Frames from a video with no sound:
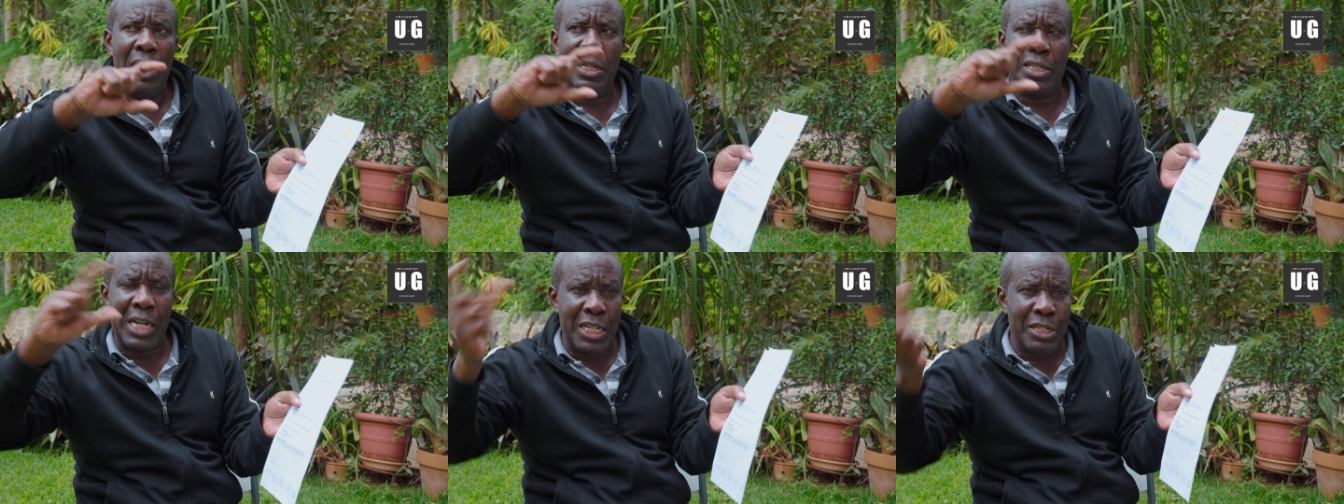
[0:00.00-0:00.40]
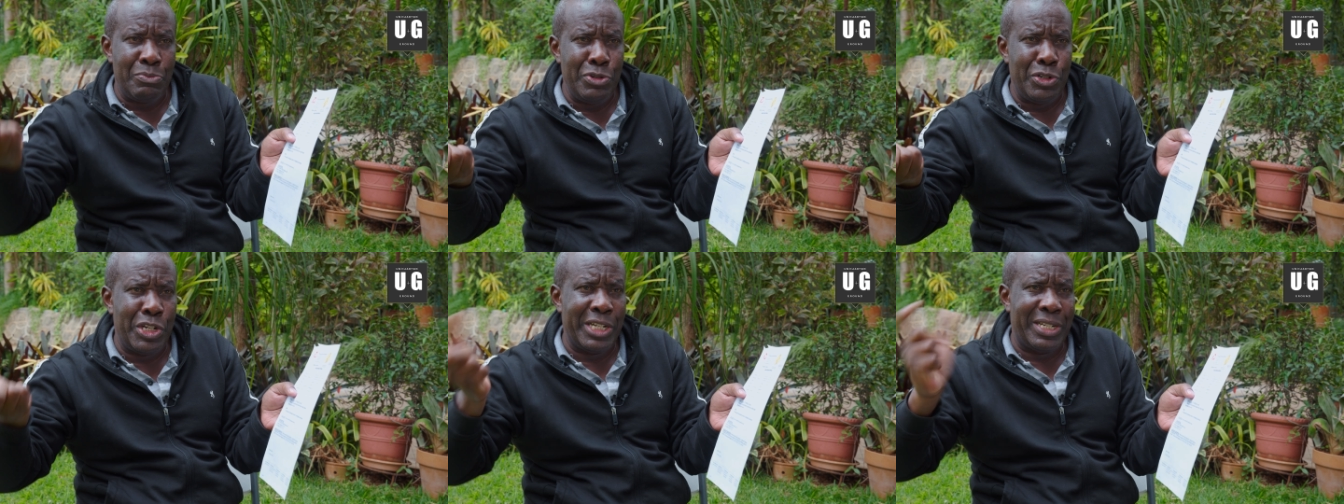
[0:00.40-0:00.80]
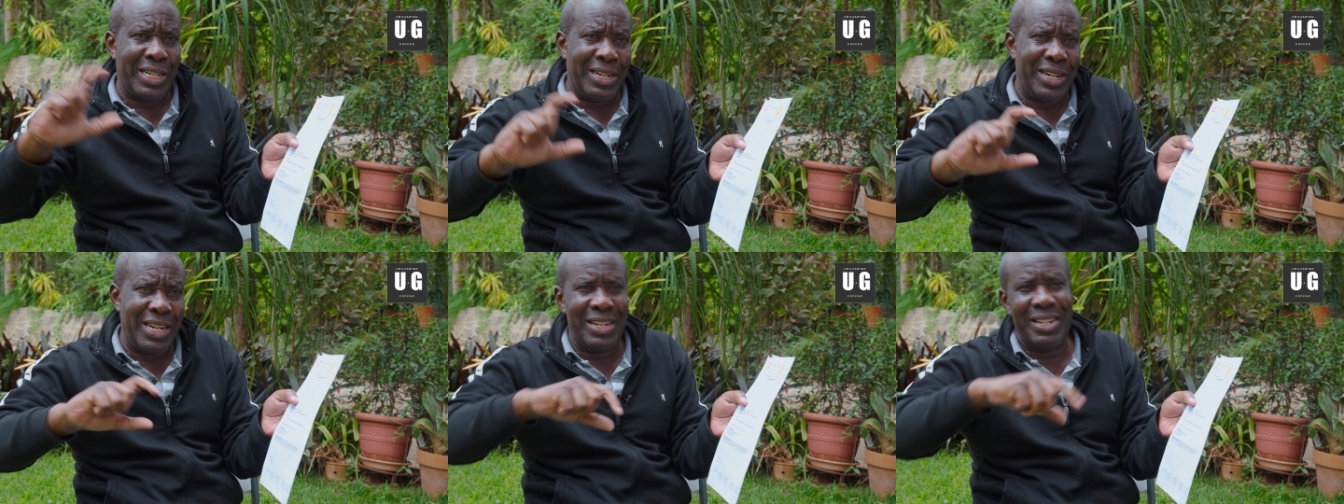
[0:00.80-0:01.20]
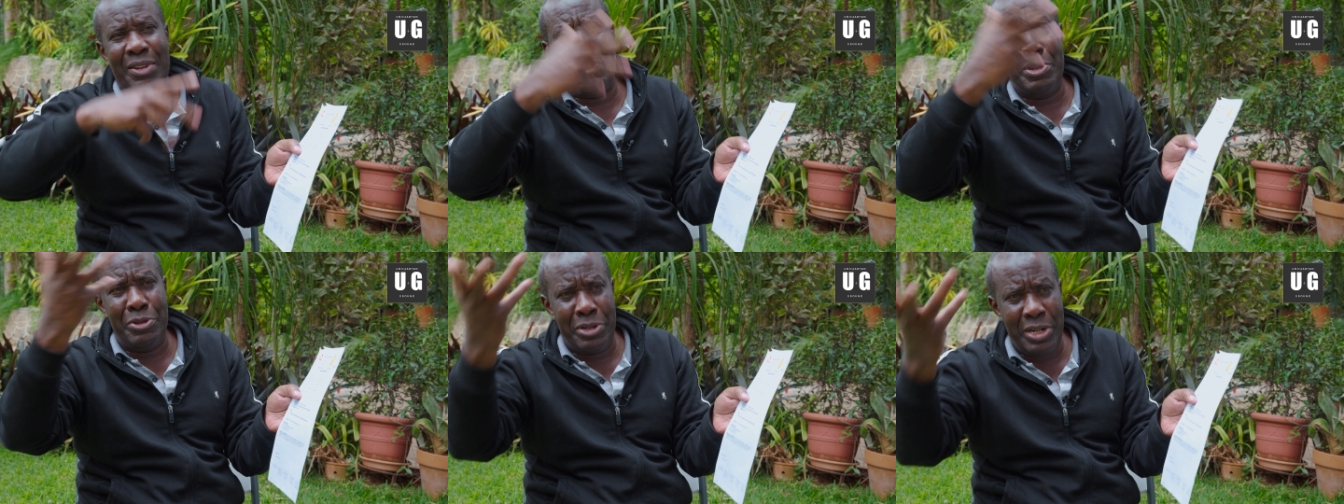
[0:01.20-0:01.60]
it has mutated, like the
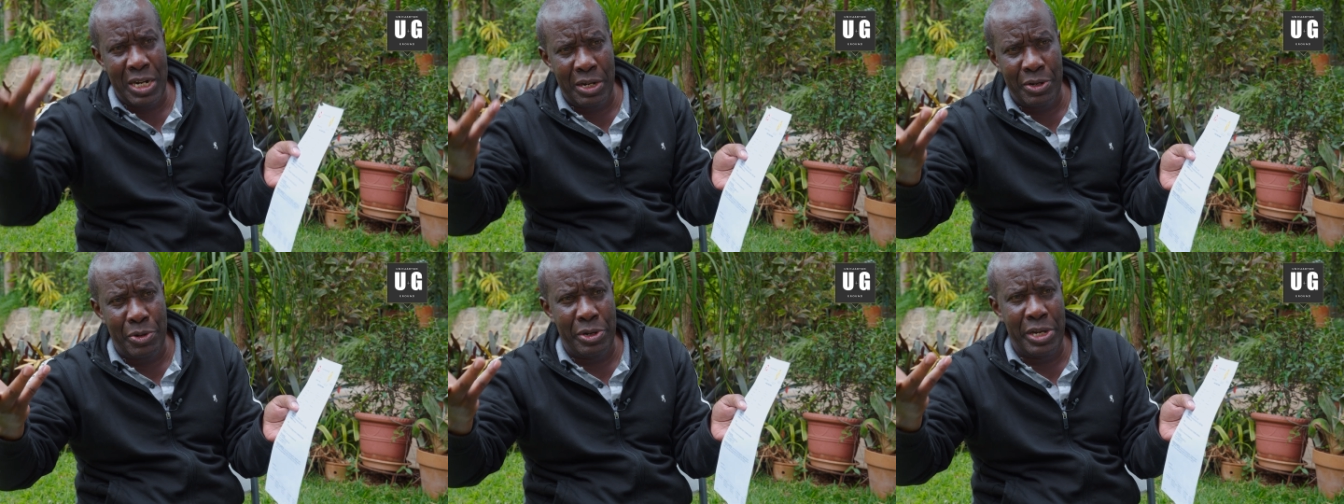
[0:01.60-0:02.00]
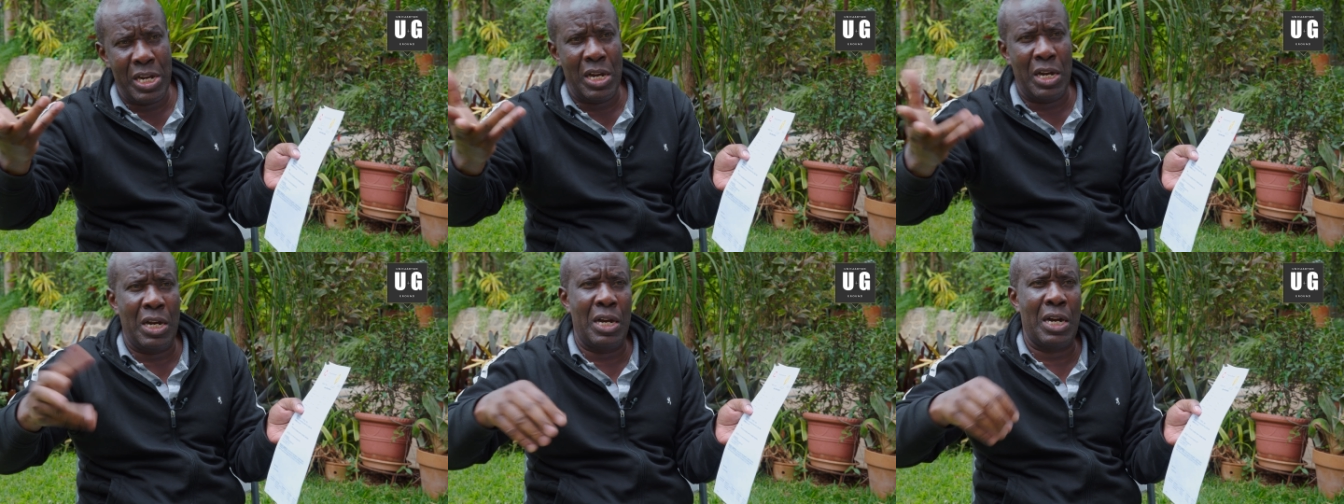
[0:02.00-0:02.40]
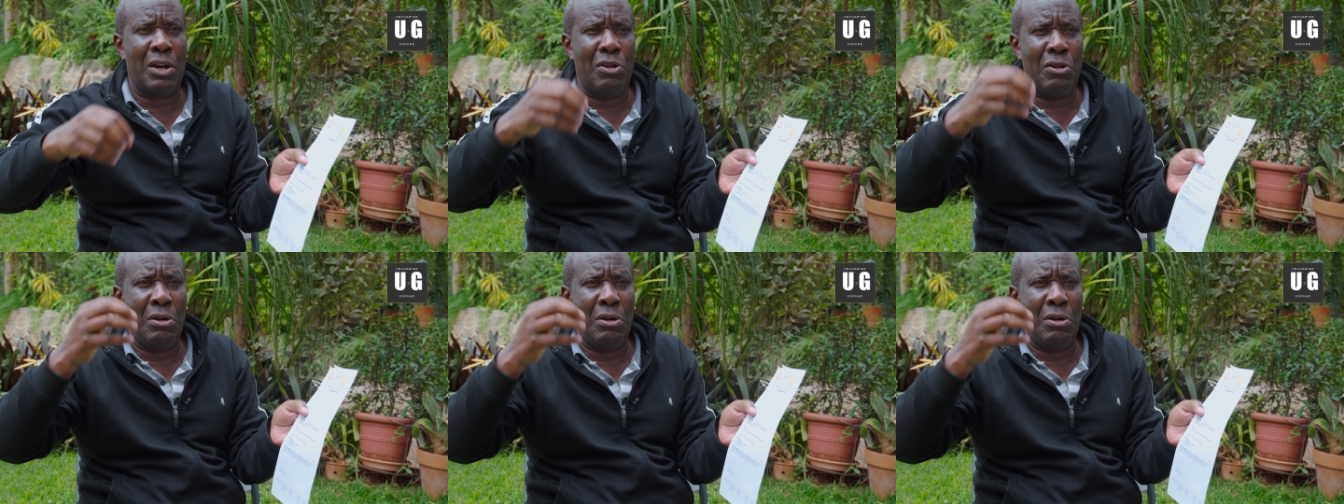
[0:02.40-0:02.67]
way you hear